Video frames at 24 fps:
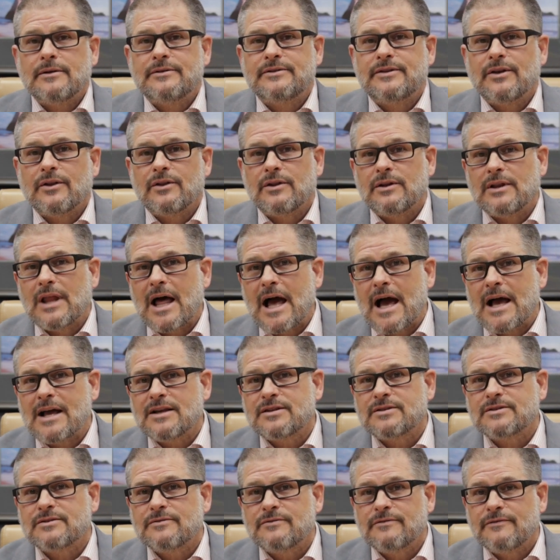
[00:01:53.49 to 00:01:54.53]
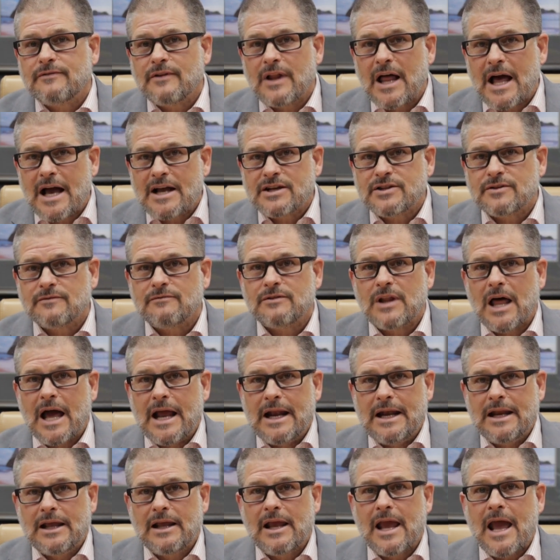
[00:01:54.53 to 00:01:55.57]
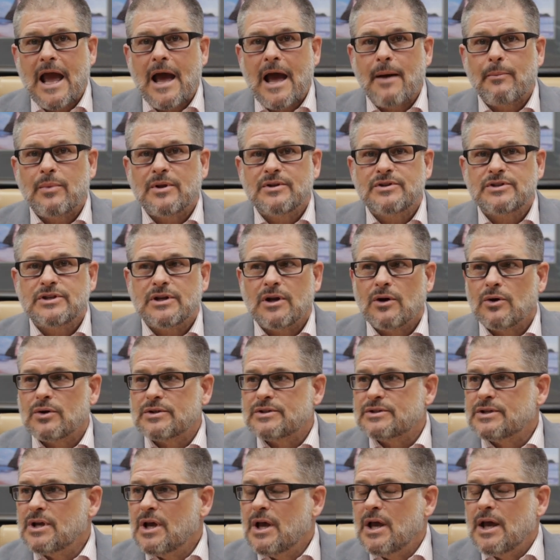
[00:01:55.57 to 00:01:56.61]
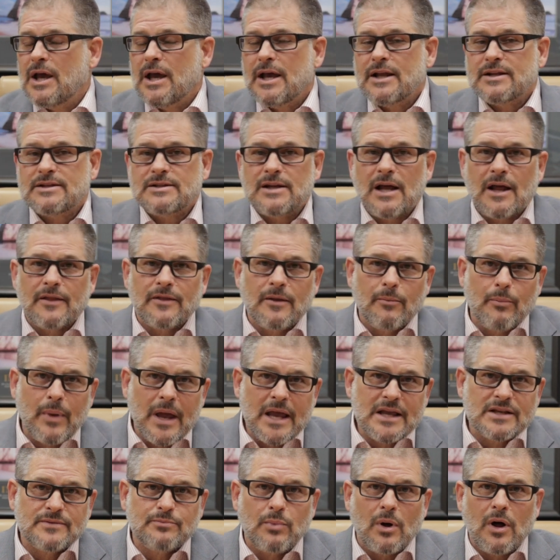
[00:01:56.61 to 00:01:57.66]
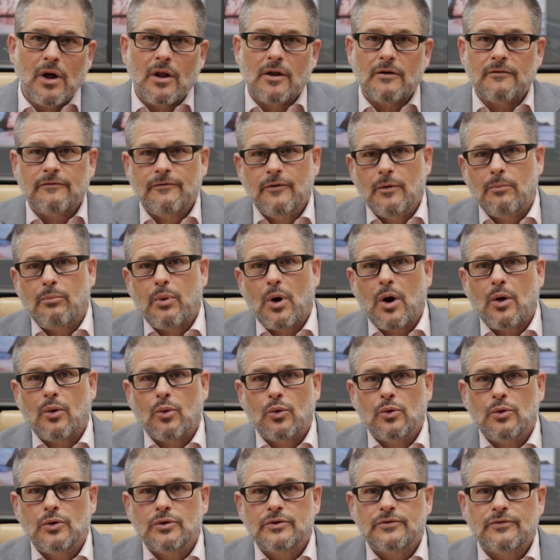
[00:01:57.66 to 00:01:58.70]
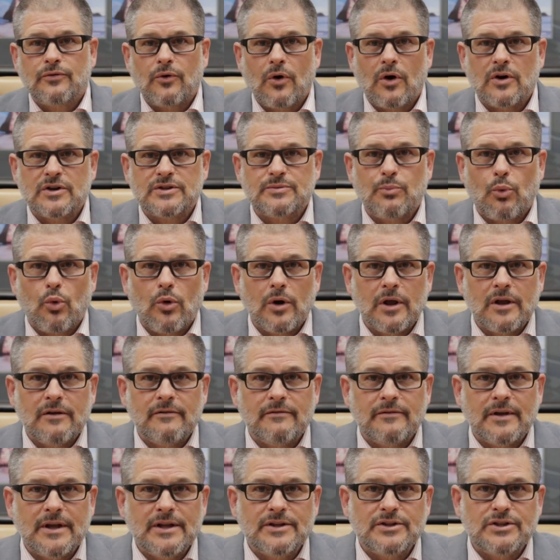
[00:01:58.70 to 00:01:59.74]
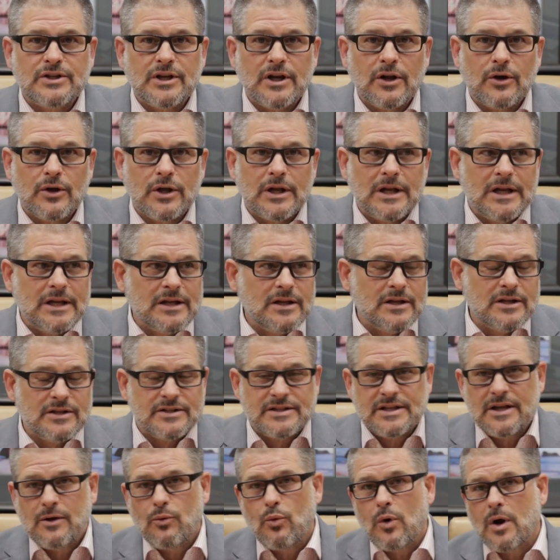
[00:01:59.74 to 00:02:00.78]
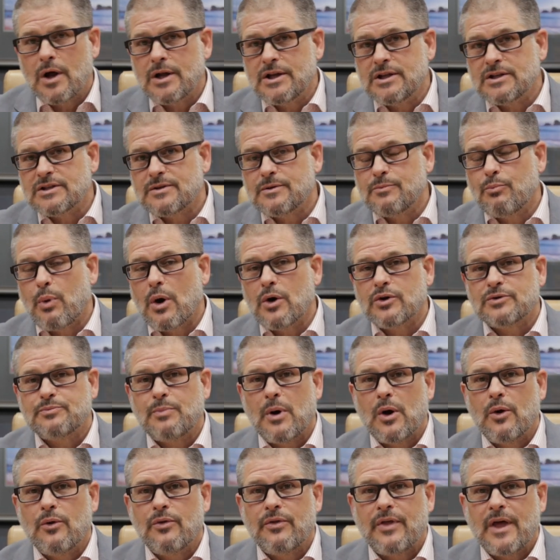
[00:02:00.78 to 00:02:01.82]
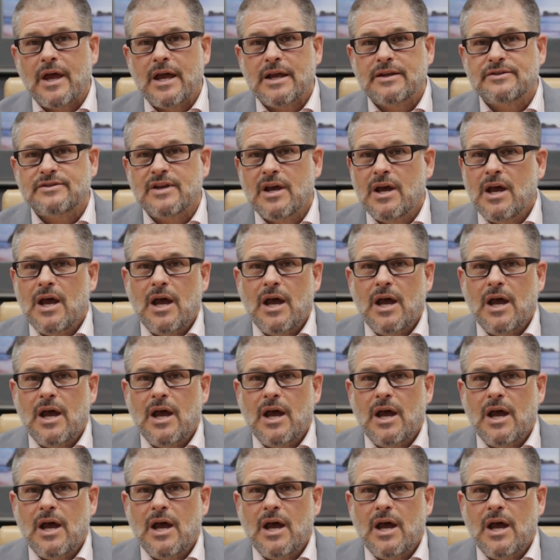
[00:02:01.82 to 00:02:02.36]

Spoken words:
till the last flash of lightning happens. It's not the baseball or football rules for our sporting events. You see one, you postpone things